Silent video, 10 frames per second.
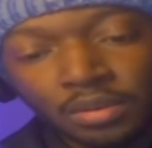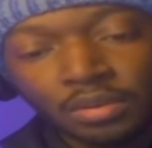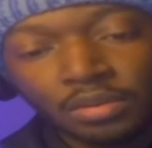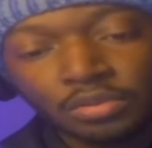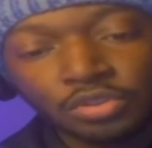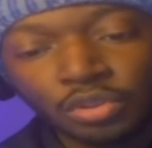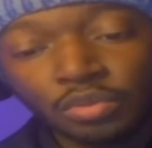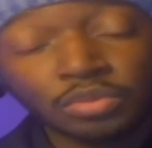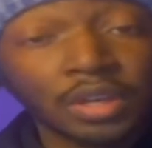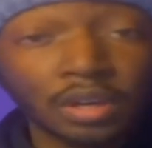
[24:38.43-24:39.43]
So
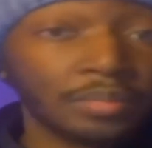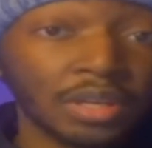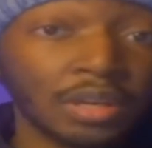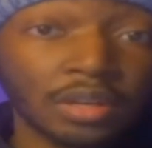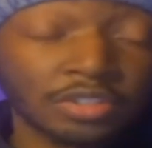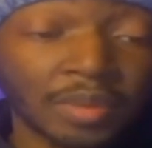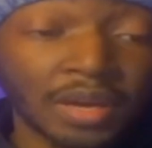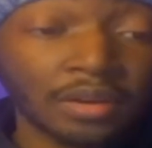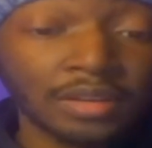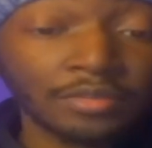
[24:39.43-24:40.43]
there could be another spider
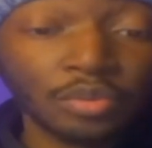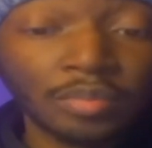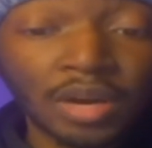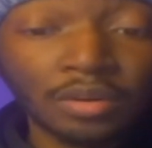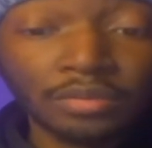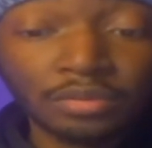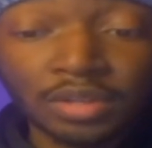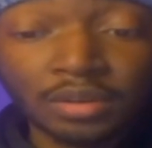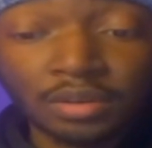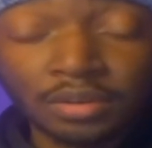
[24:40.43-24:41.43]
even more powerful than
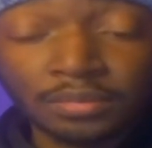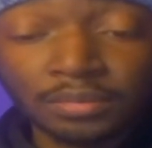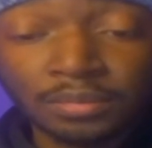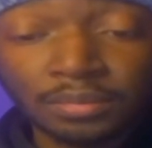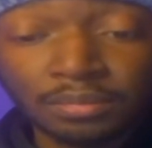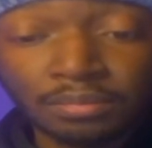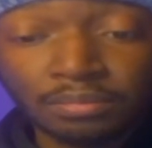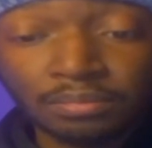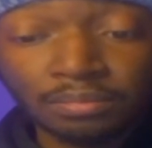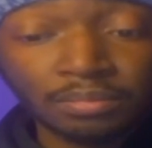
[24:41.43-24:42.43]
her
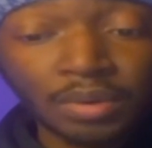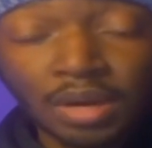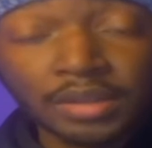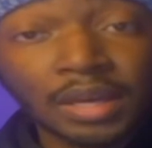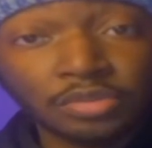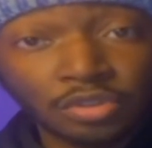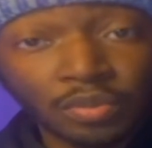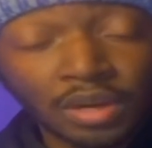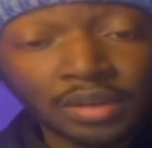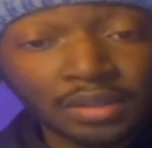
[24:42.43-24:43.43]
that was
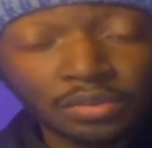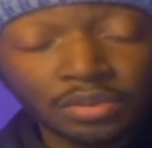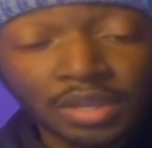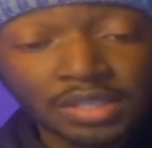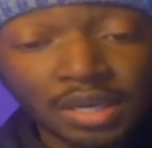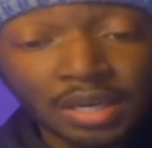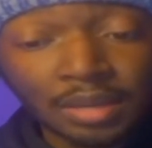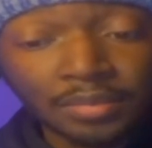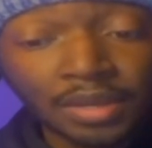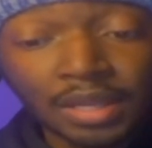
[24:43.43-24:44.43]
around during that
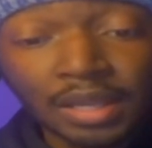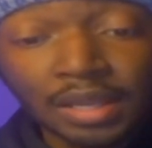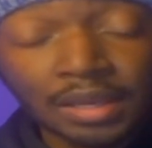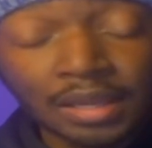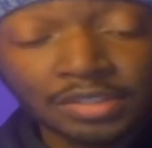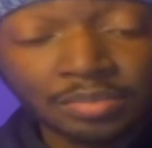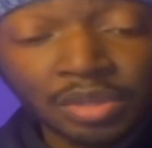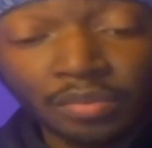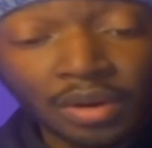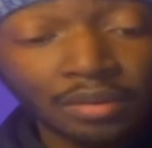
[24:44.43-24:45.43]
time and that's been
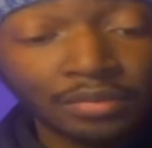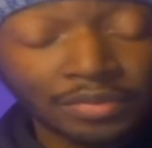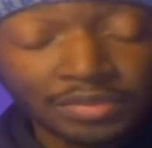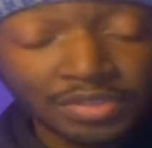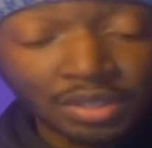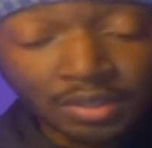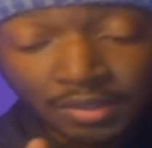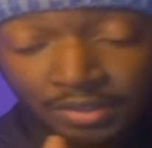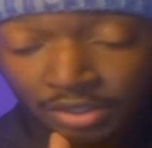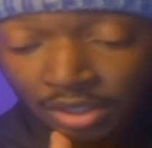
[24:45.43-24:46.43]
around for 15
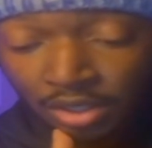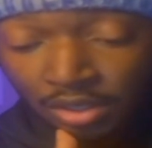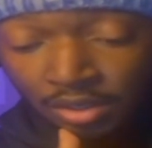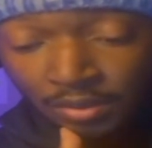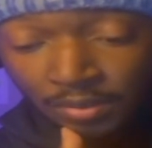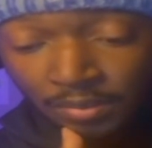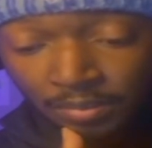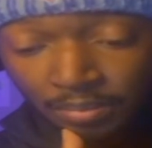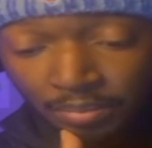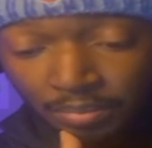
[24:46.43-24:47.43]
years.
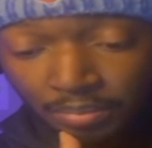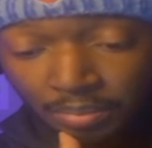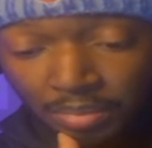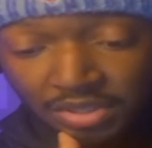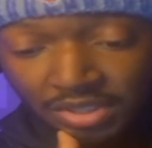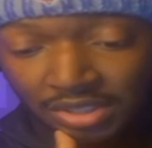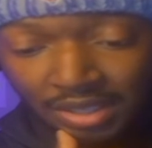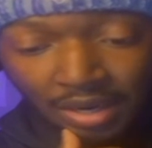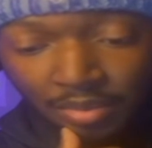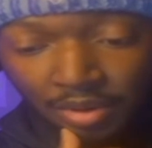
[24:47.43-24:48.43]
But just seeing
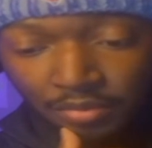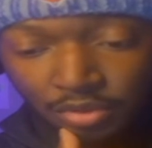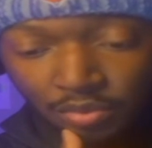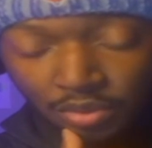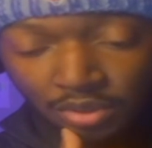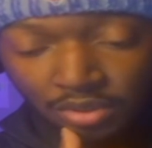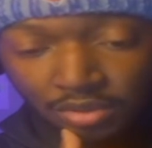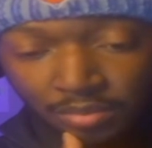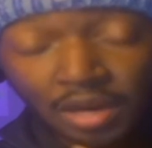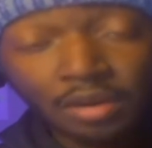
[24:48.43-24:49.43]
how powerful
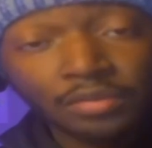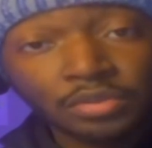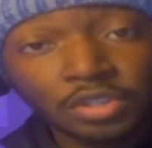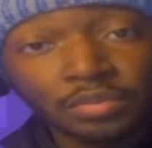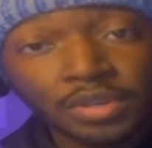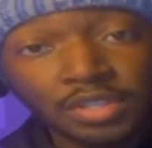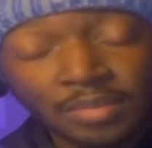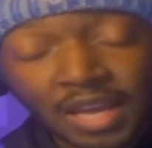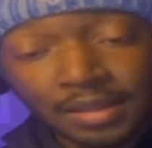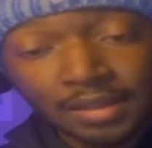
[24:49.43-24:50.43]
she was
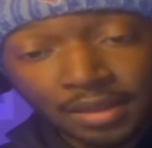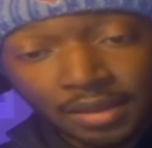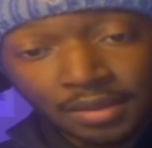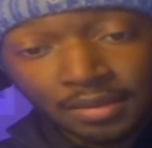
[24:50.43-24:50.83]
back then,